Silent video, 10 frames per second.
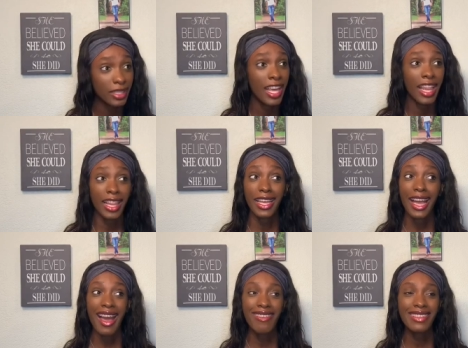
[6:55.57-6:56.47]
Like,
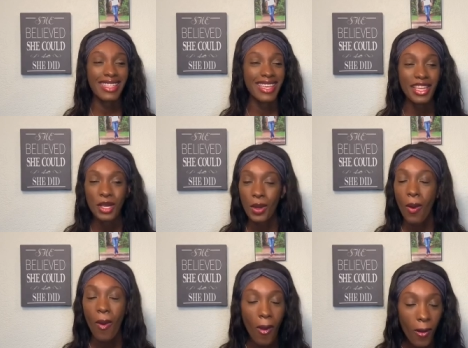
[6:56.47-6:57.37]
I was eating
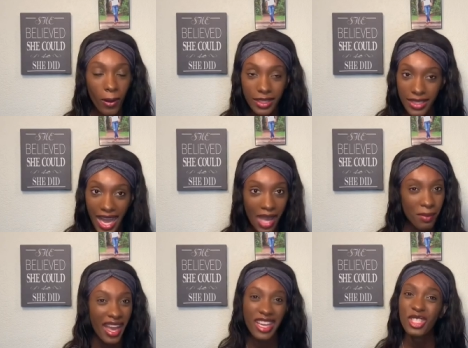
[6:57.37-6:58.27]
all the time.
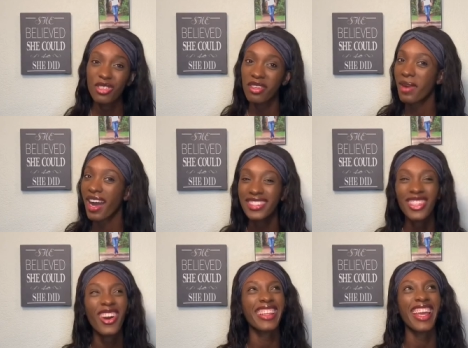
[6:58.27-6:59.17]
Ice cream, hot
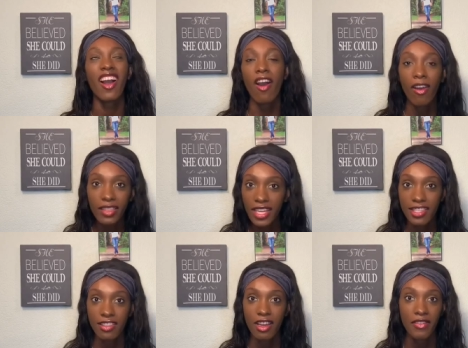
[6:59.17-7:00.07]
dog, like, all that stuff.